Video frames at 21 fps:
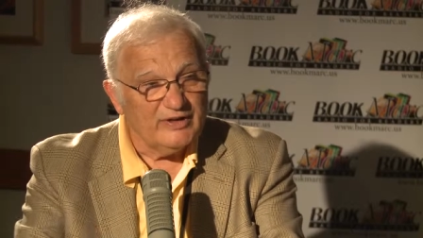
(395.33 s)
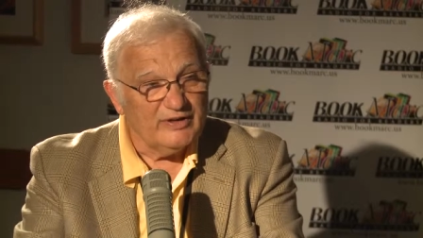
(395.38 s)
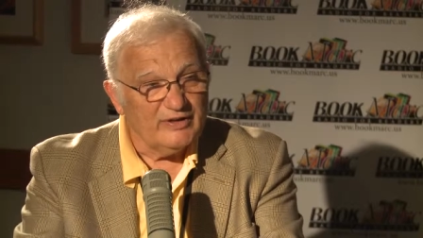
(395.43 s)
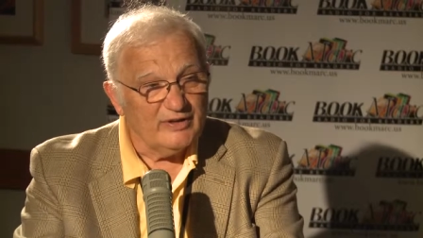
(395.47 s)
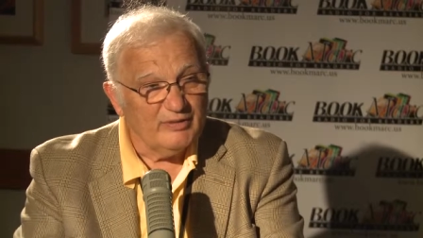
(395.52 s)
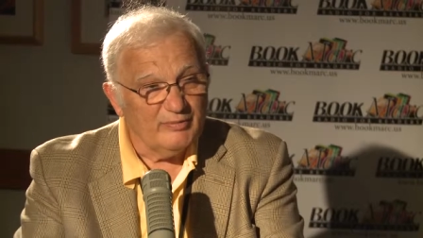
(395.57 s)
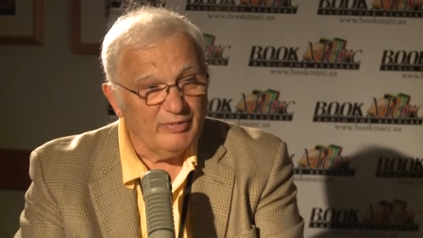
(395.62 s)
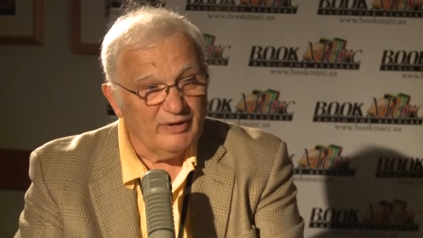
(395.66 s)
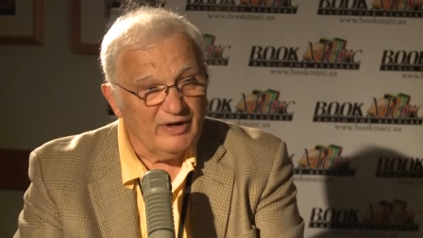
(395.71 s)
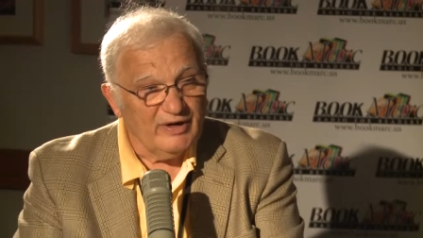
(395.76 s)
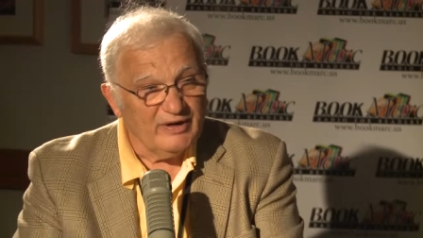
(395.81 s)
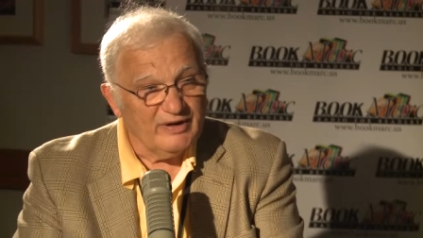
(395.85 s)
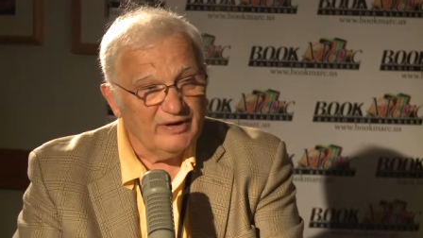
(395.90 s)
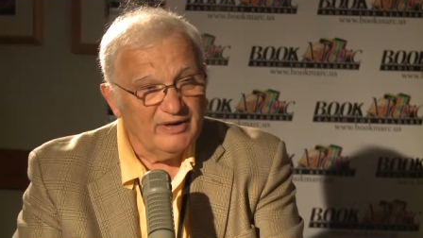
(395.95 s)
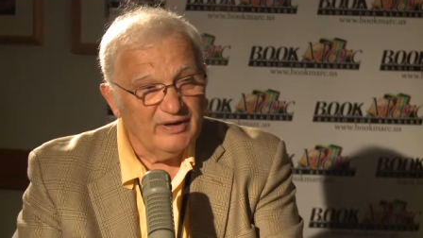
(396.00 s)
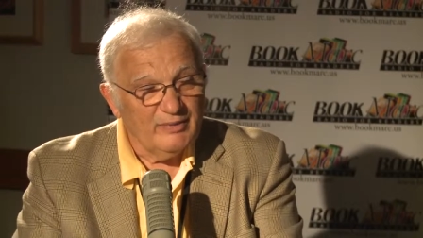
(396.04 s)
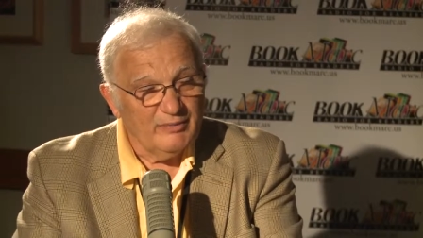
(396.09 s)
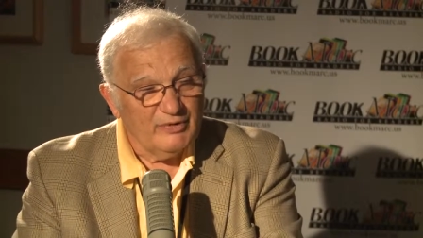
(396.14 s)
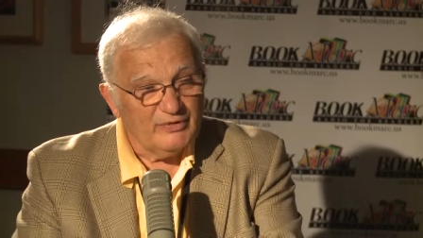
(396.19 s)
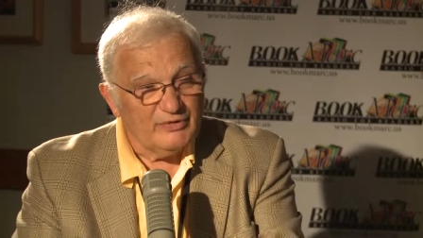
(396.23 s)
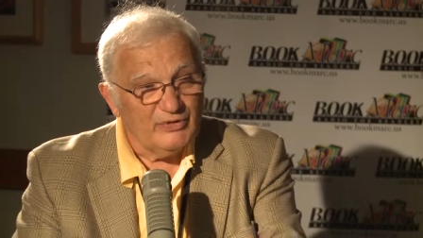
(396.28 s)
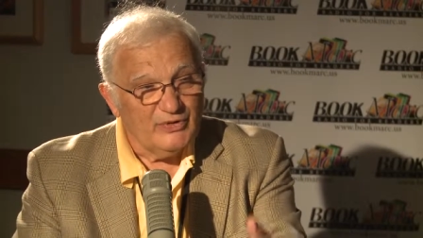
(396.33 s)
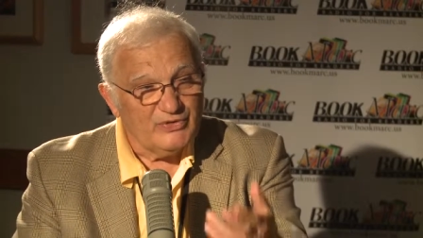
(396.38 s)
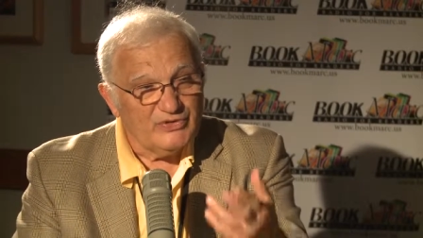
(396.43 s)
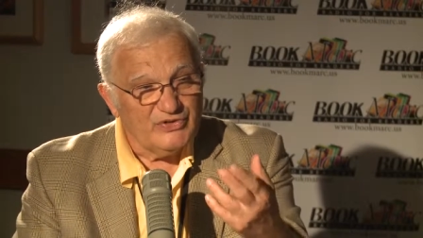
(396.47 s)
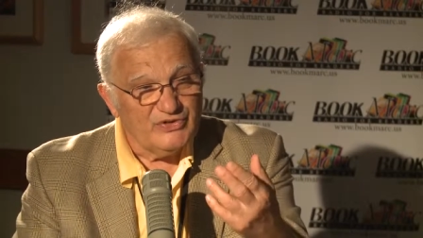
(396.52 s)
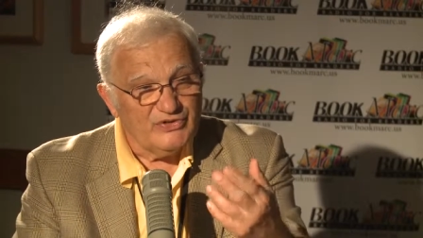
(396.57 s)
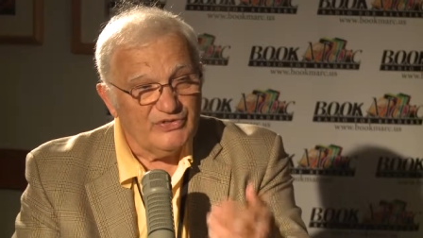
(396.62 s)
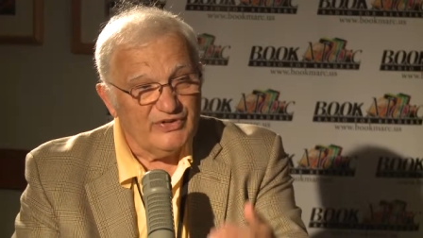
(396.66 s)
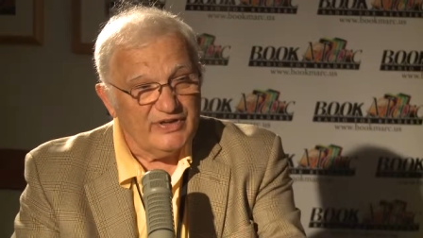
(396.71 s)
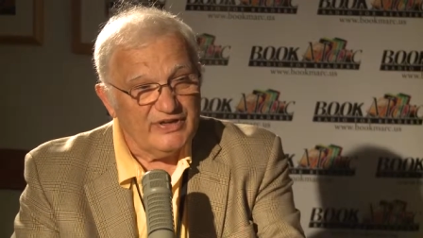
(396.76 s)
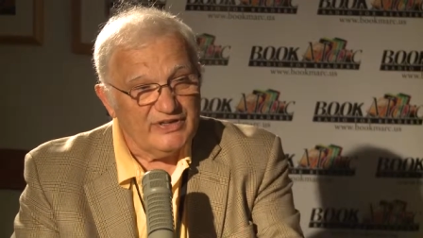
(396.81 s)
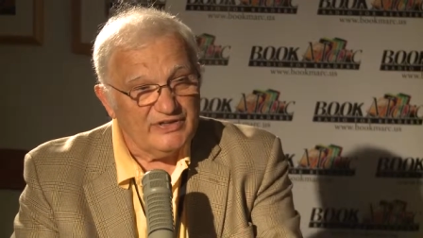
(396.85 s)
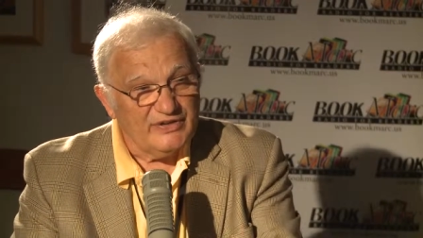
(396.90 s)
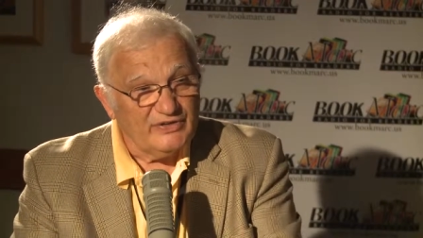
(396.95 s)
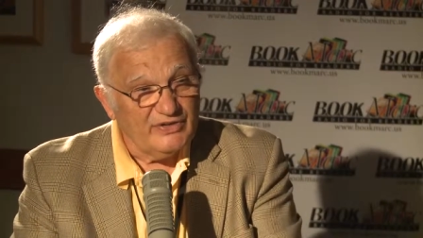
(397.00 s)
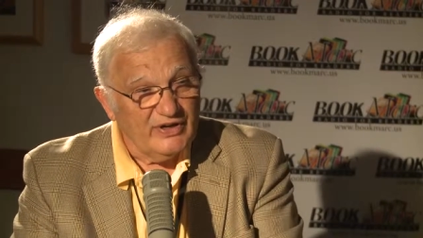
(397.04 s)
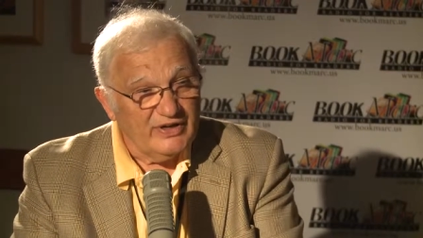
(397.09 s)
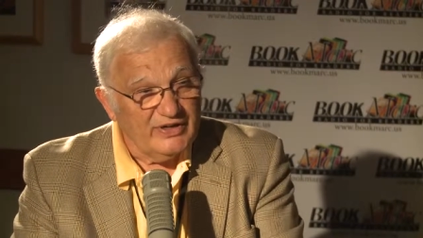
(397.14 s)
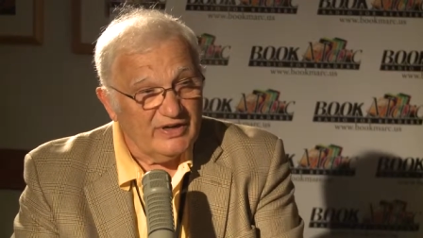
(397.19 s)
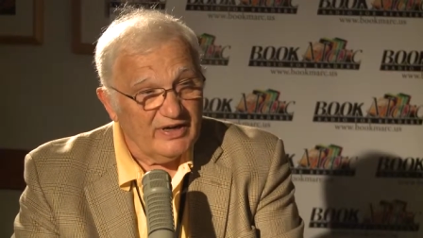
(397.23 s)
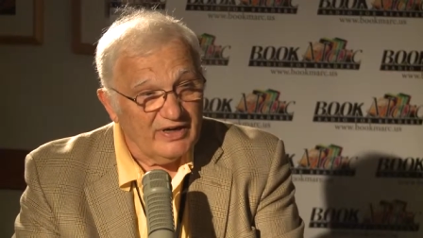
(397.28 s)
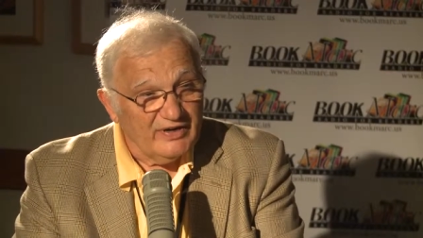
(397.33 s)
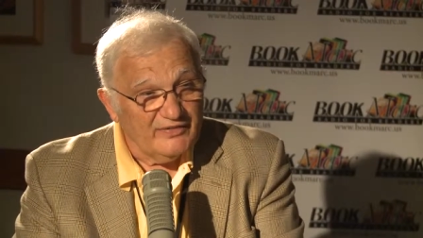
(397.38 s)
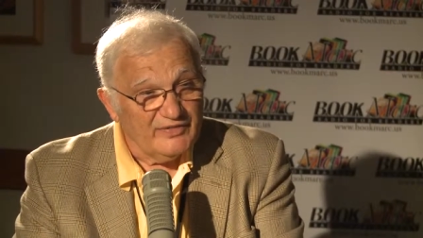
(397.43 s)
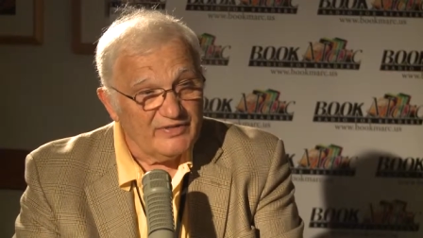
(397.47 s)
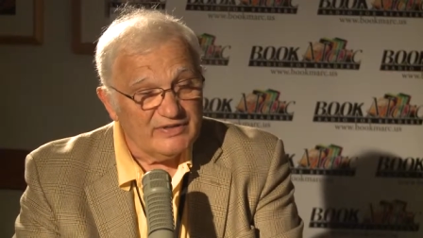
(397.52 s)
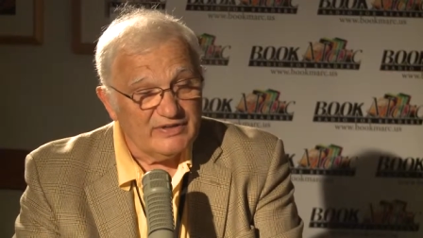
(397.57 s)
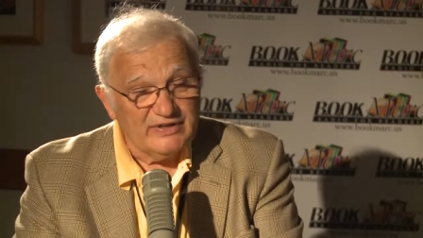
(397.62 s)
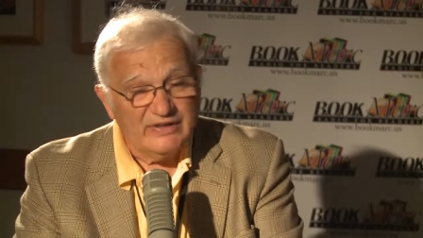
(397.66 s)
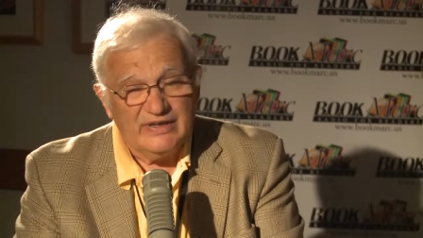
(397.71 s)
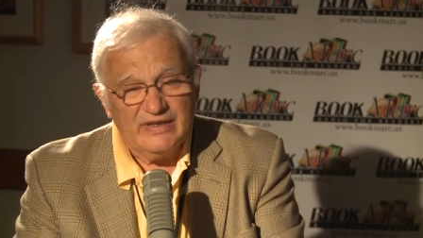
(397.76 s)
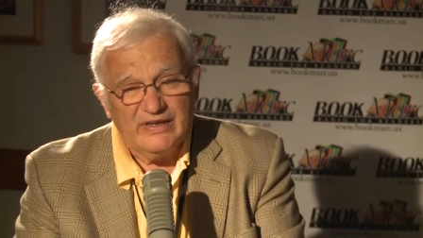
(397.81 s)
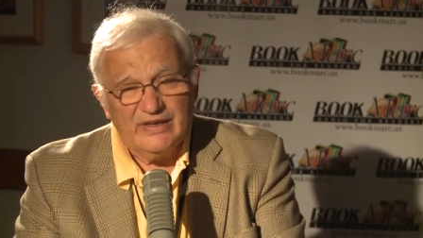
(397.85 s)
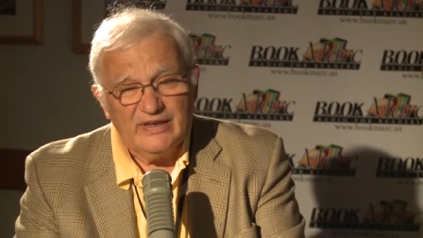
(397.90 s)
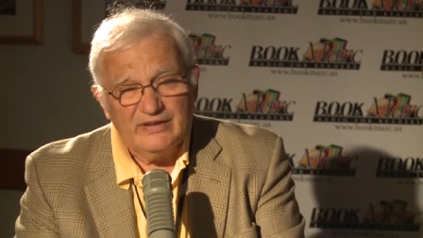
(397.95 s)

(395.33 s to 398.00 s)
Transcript: inner bark. But those trees are not harvested.